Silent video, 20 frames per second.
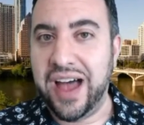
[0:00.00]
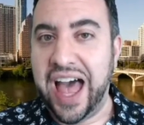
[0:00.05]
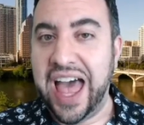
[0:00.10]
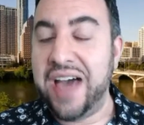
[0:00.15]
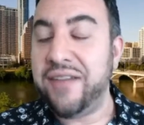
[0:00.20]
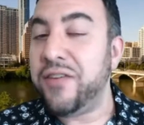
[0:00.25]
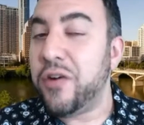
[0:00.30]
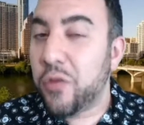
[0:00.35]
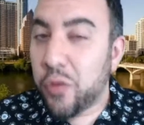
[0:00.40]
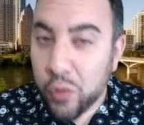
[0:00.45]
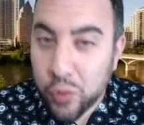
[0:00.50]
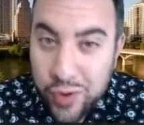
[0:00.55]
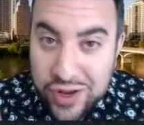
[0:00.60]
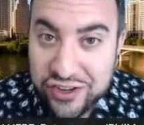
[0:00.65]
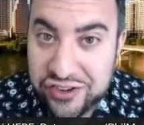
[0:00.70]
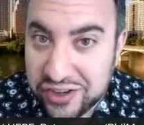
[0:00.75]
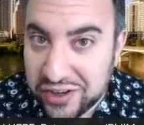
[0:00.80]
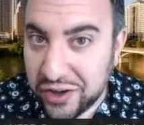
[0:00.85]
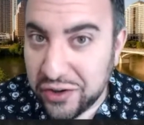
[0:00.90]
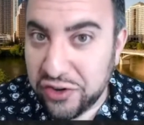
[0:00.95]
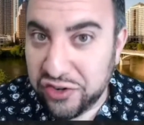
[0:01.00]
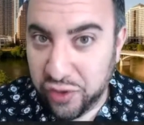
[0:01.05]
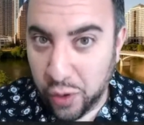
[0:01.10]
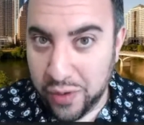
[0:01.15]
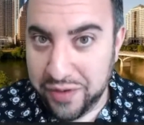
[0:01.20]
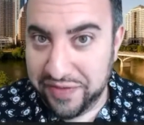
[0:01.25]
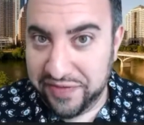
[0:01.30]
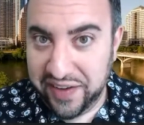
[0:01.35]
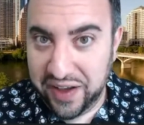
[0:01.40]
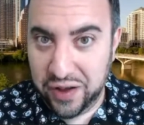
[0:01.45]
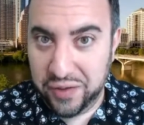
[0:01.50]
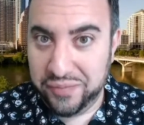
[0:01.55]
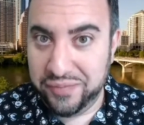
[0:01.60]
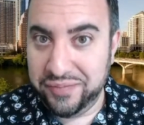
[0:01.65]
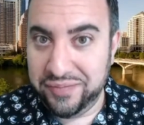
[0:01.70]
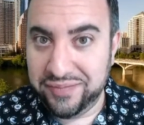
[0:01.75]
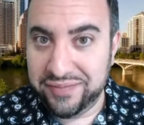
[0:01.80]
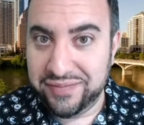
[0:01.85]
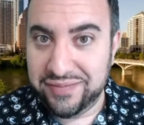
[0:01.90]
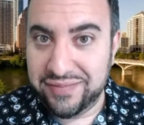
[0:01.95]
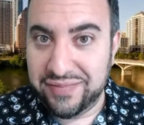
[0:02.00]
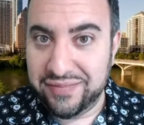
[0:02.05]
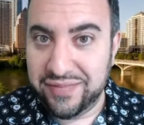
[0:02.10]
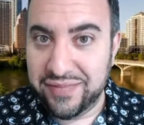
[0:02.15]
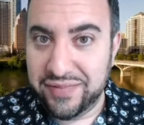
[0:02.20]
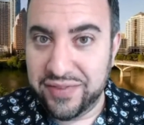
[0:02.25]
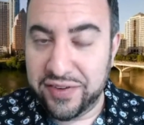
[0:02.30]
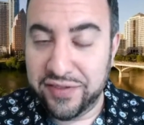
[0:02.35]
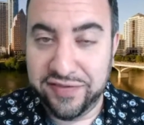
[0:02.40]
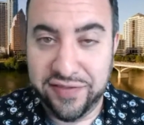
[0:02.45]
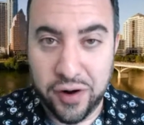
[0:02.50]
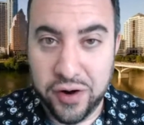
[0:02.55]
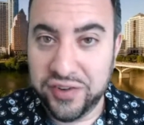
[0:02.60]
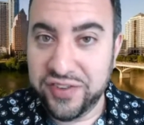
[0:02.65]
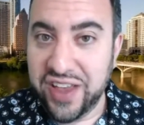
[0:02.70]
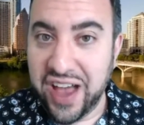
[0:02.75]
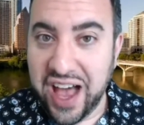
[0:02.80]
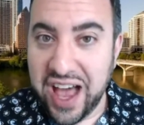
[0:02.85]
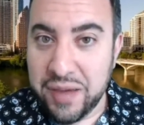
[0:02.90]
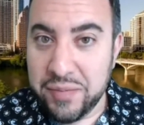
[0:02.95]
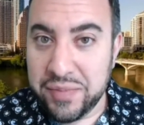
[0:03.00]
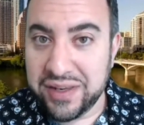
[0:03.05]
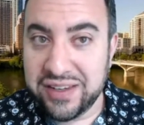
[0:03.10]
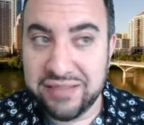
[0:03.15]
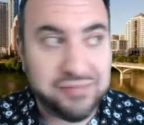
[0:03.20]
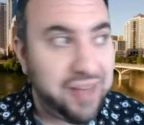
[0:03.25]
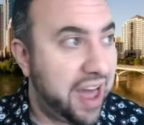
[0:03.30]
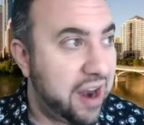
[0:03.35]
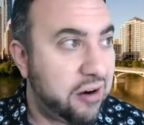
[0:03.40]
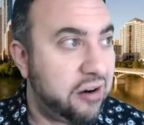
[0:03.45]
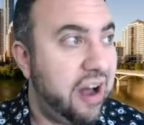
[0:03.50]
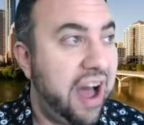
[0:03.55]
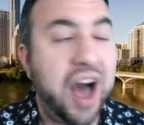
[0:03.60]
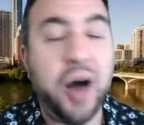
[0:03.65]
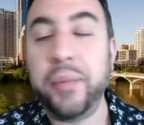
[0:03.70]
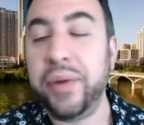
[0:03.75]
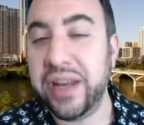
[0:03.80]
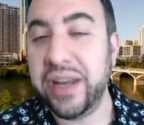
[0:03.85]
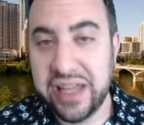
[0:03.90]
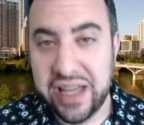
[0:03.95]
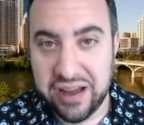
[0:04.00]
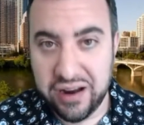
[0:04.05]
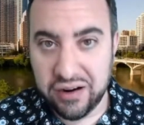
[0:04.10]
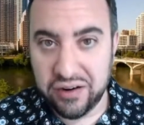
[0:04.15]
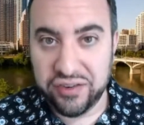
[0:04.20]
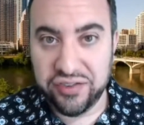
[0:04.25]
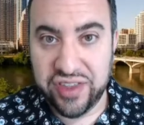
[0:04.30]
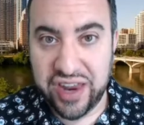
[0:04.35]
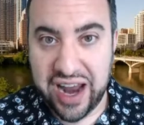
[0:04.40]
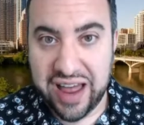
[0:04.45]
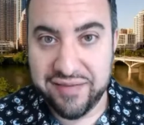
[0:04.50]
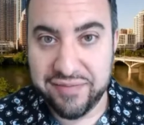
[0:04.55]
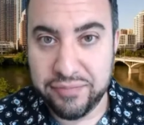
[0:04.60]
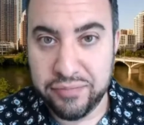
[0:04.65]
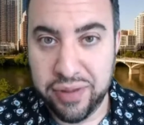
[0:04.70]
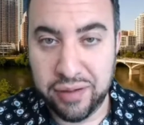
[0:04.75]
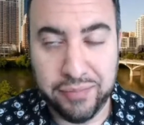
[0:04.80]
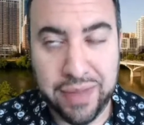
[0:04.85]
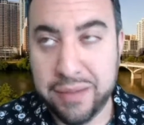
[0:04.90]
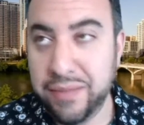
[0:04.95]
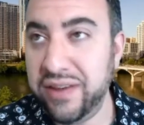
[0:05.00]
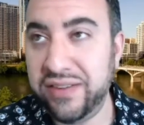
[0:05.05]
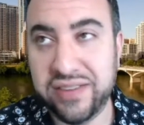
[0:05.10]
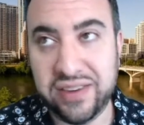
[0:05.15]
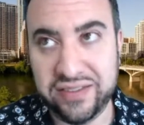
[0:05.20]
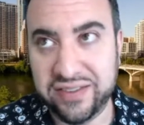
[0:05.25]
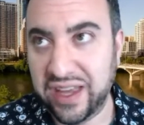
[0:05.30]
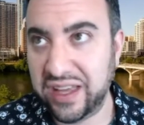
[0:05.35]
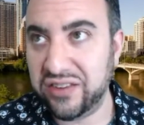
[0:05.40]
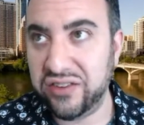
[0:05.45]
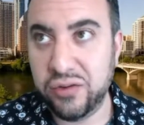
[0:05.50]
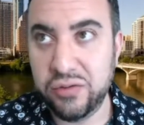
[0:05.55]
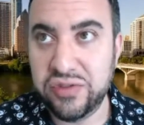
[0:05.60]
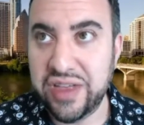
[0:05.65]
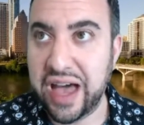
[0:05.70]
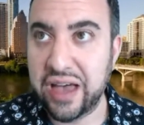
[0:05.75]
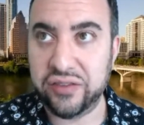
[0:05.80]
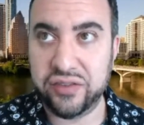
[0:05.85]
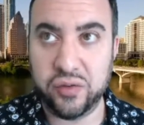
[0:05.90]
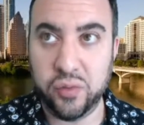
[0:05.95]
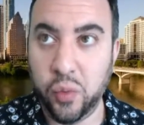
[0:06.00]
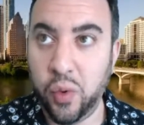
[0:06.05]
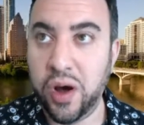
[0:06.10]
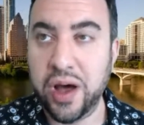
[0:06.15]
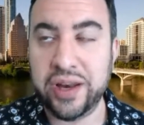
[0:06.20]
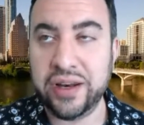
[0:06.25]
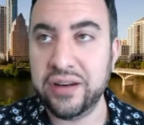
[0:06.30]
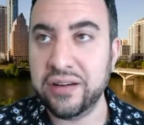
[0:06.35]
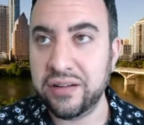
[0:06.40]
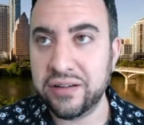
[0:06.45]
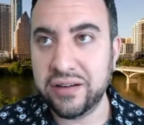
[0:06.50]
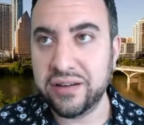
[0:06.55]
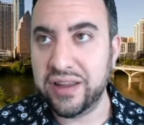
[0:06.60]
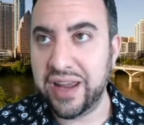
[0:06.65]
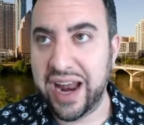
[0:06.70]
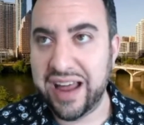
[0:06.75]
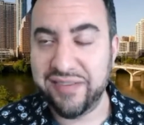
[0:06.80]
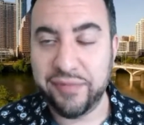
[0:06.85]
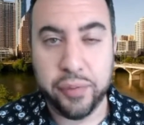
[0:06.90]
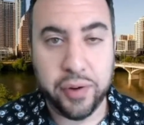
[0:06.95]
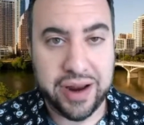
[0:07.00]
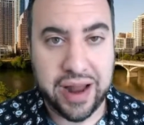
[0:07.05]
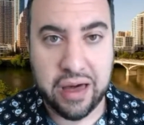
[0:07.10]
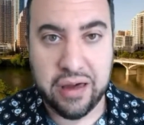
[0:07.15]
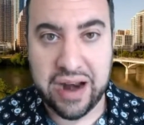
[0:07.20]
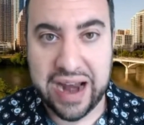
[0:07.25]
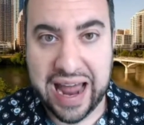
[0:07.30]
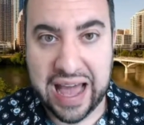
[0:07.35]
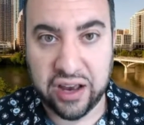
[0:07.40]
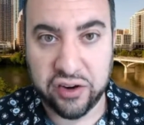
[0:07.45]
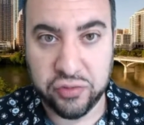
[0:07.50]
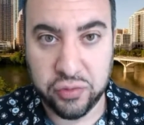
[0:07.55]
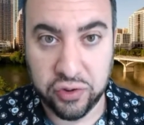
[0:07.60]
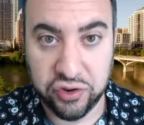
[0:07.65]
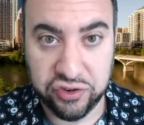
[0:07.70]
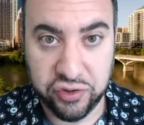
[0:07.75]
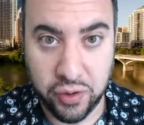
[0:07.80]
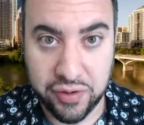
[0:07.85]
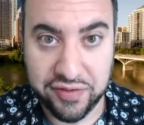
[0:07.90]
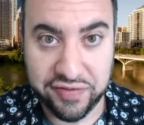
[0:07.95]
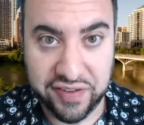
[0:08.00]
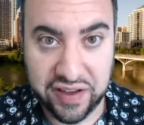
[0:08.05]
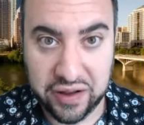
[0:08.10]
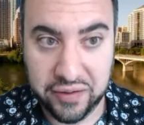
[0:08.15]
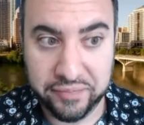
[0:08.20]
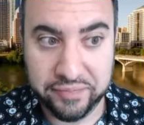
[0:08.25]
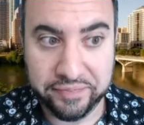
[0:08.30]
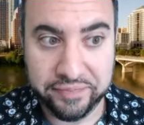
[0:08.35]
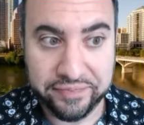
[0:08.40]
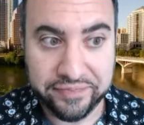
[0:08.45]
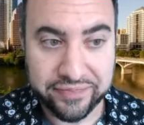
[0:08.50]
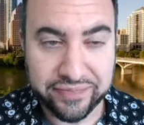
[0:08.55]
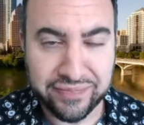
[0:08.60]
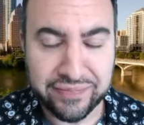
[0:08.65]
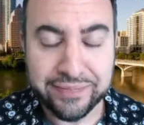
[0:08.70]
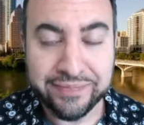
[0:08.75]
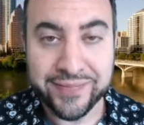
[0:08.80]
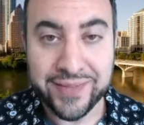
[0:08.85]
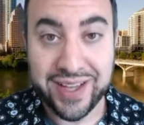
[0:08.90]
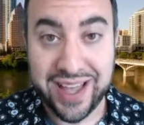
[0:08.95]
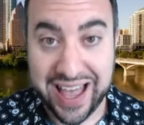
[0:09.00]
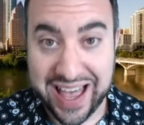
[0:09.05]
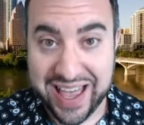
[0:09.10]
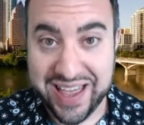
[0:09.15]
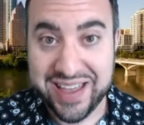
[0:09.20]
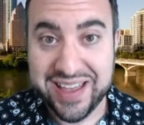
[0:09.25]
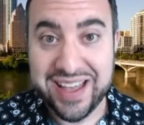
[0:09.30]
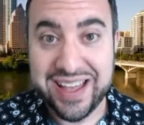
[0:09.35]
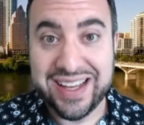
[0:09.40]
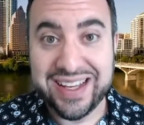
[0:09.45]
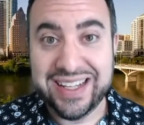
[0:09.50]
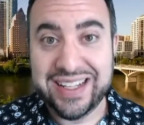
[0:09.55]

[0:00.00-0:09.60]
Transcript: I have an original short film. It's the first time in I don't know how many years that maybe since like 2001, that I've put out an actual short film. Okay?